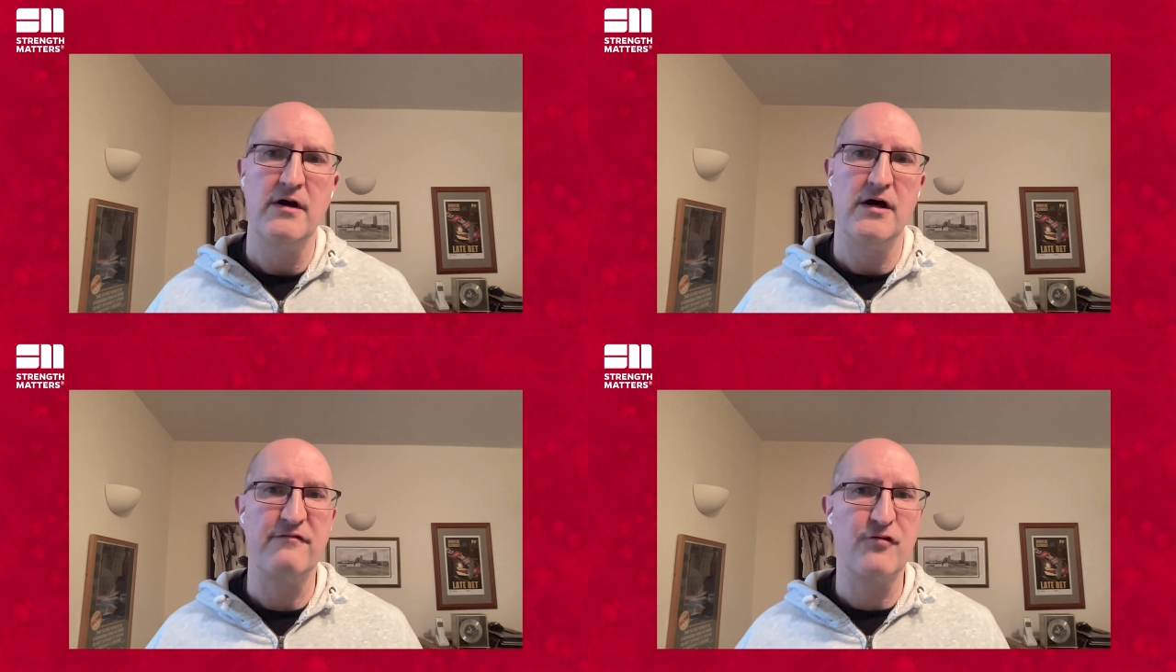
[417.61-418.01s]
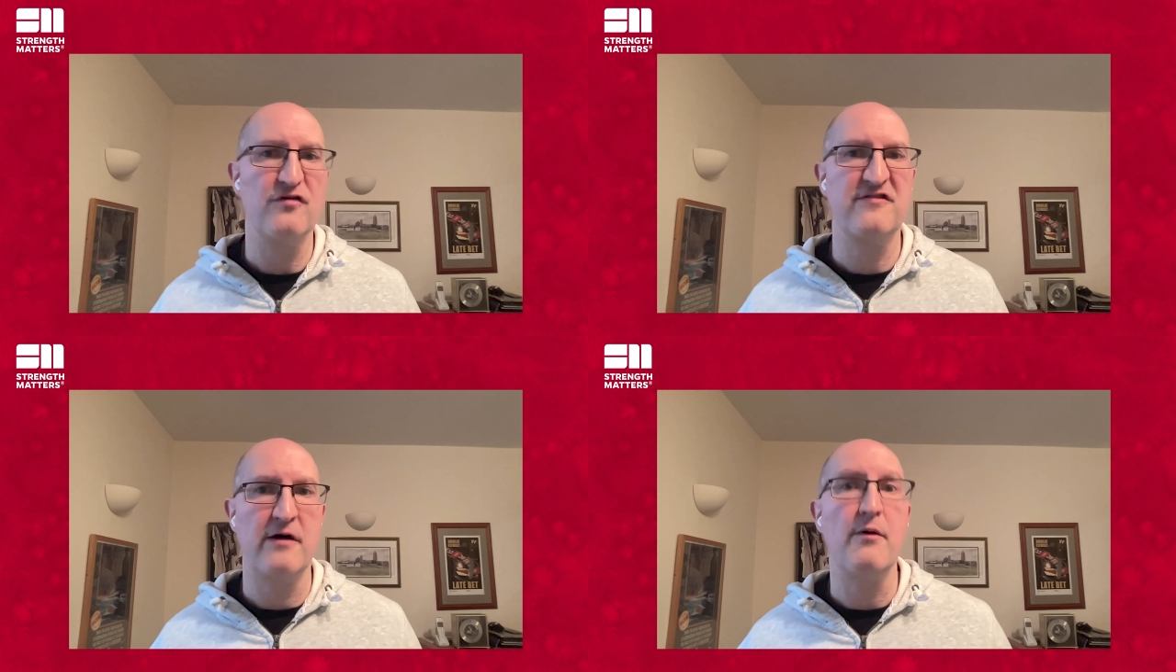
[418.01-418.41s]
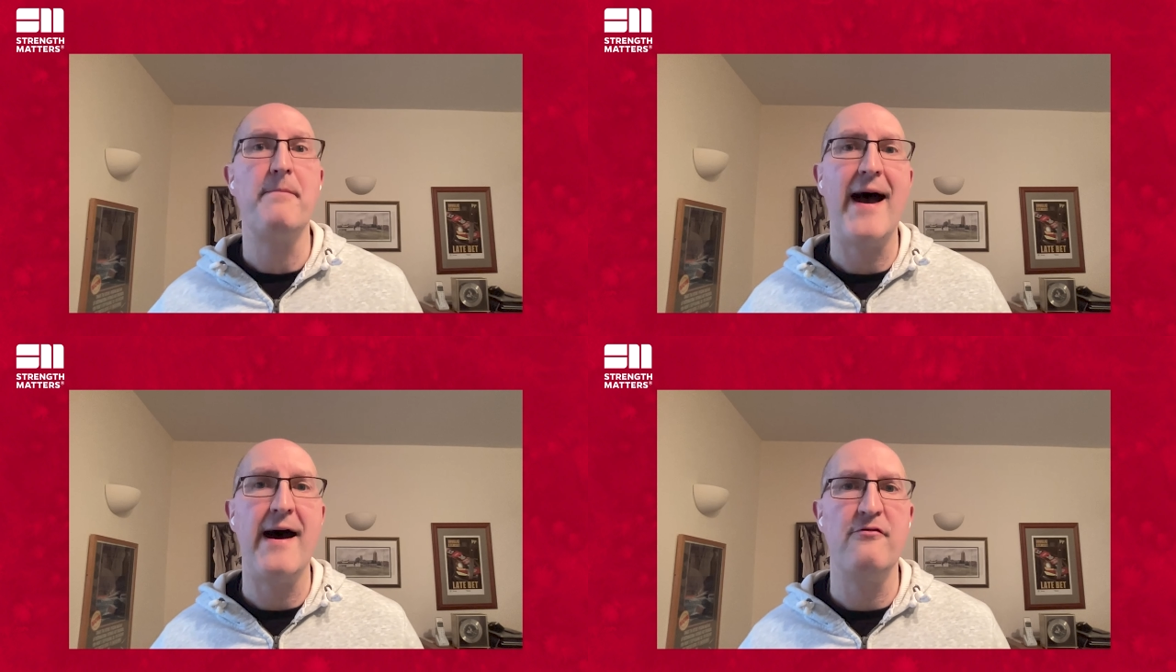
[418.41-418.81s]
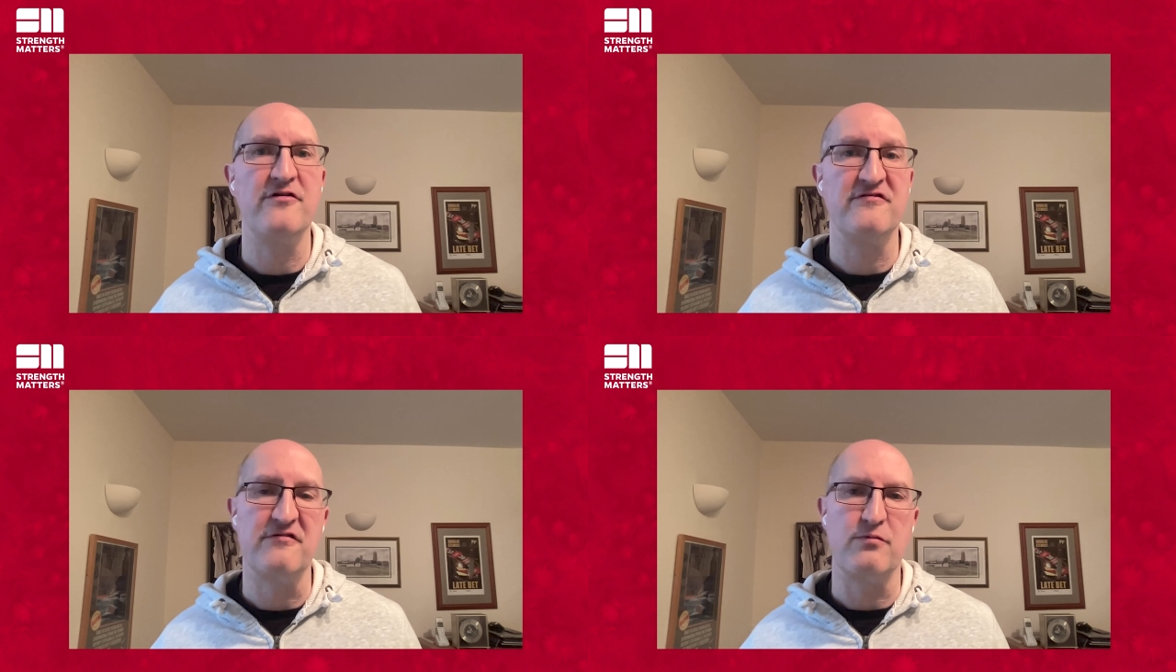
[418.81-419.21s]
and of course they were
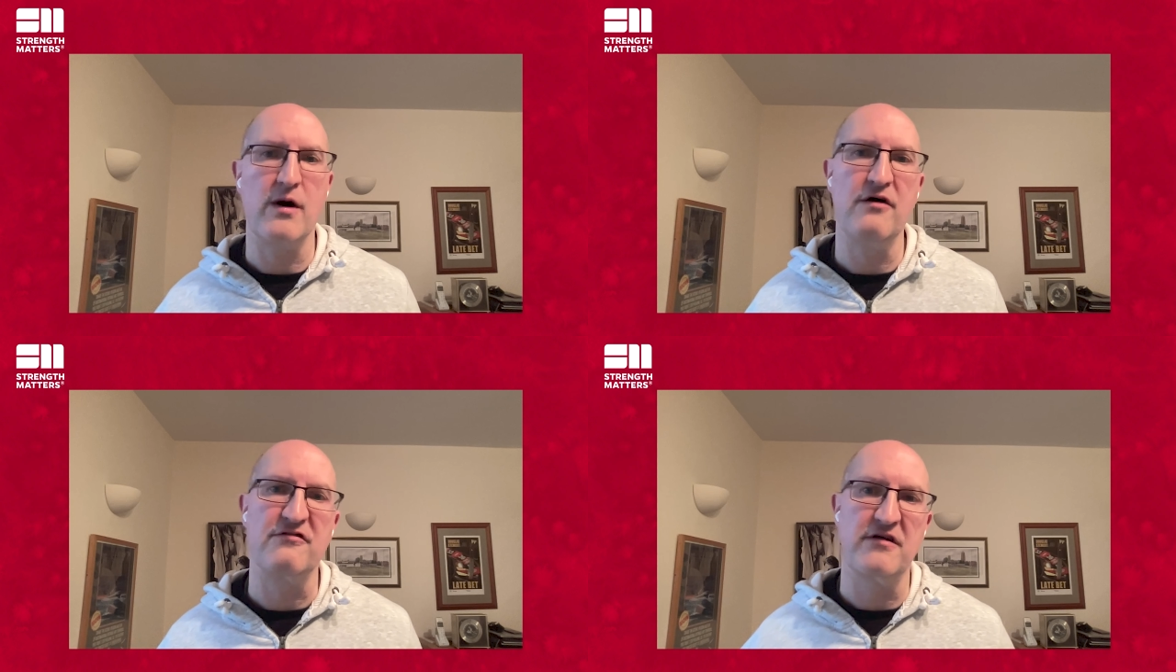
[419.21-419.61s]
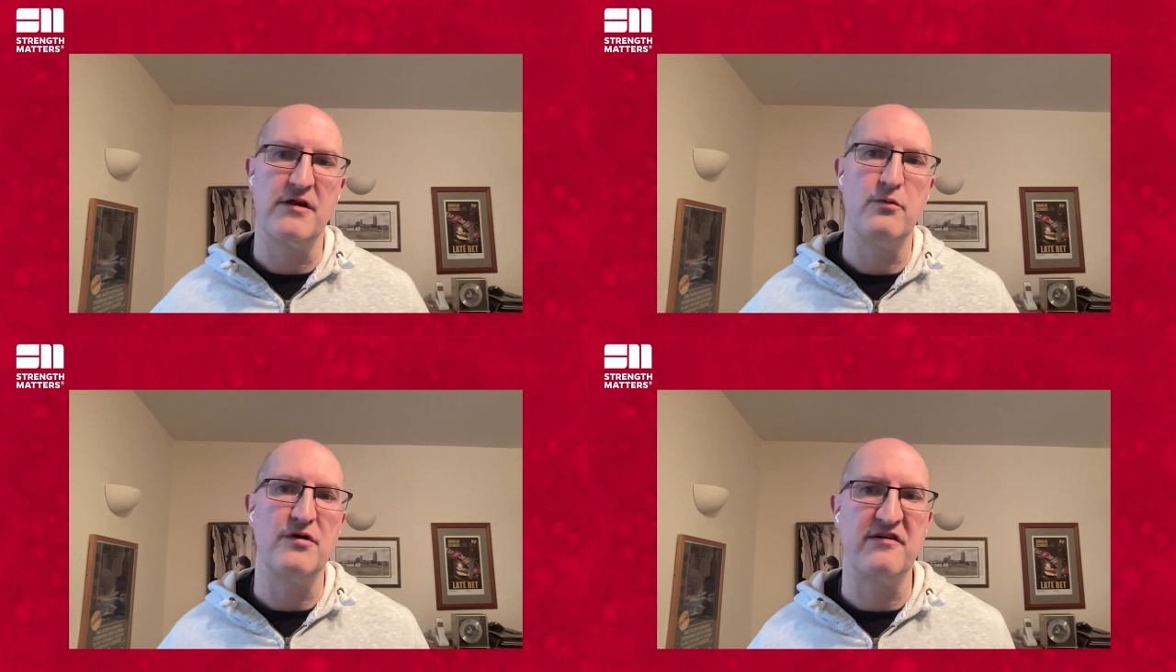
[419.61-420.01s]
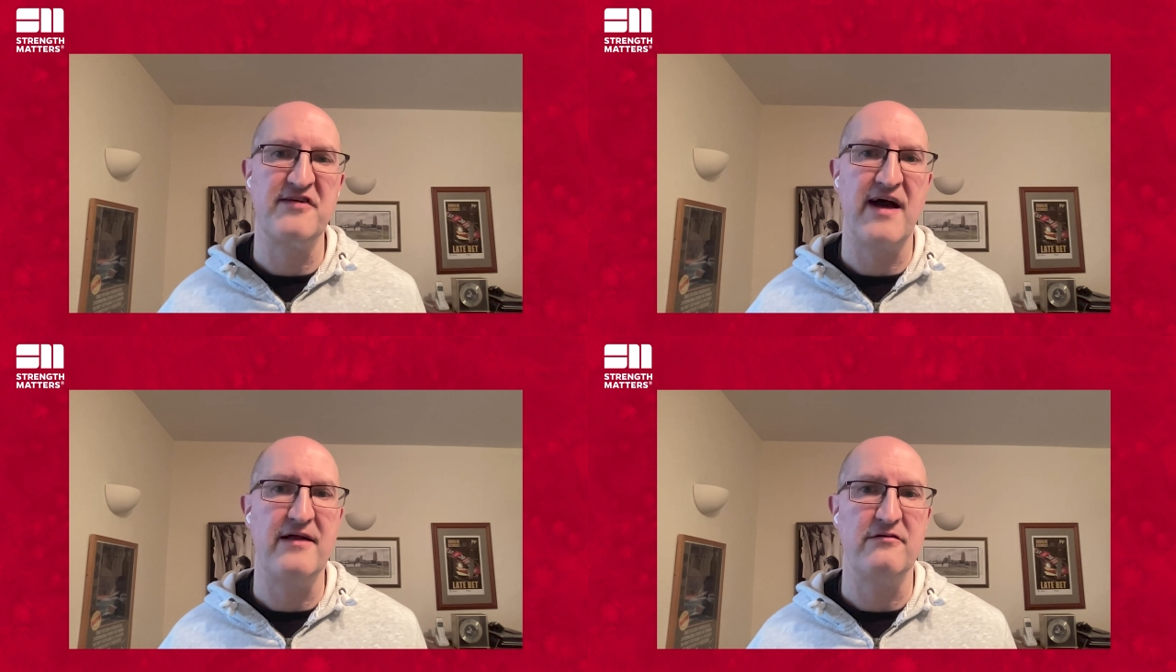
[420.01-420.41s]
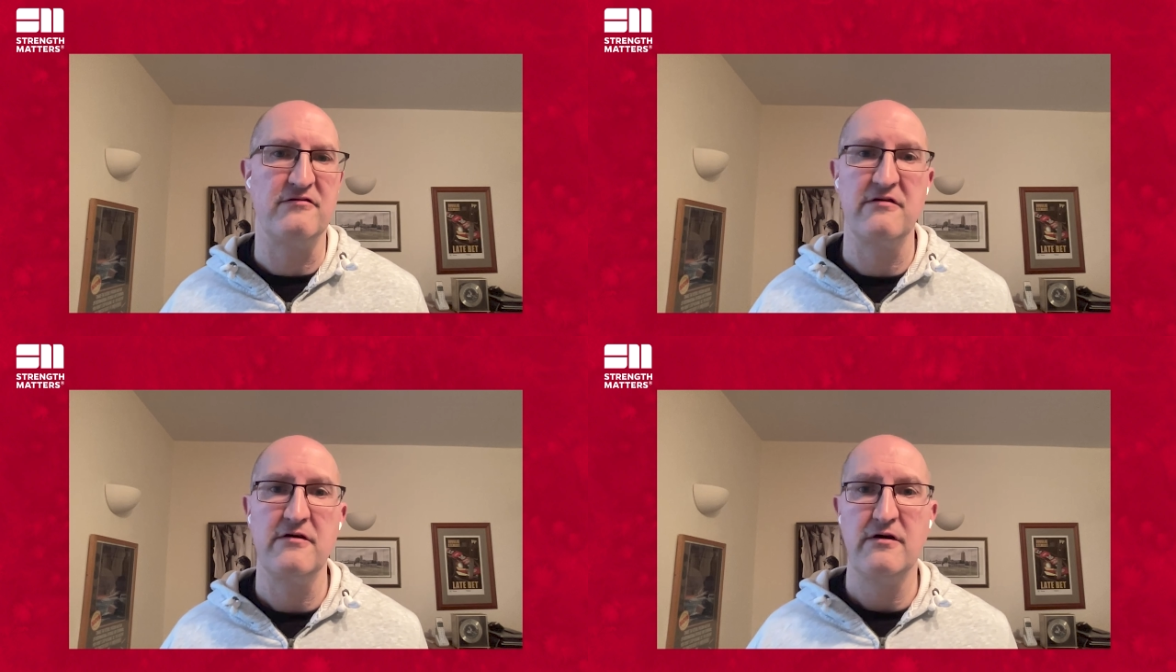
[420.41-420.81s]
parents as well, so they would
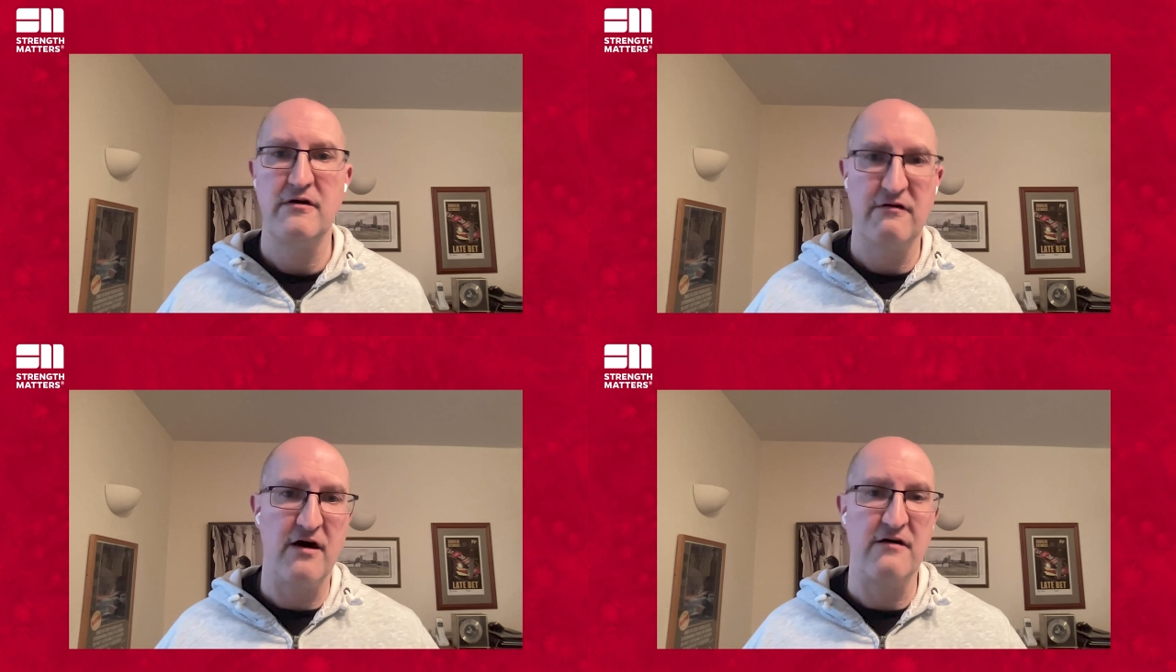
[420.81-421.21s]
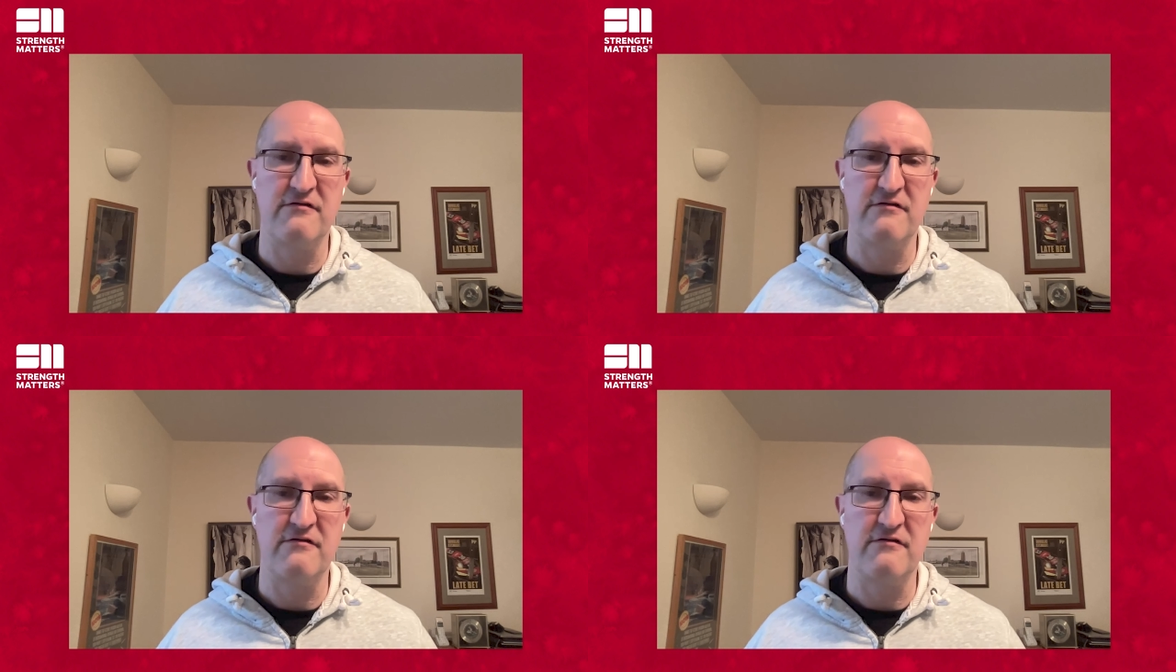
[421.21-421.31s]
attend uh,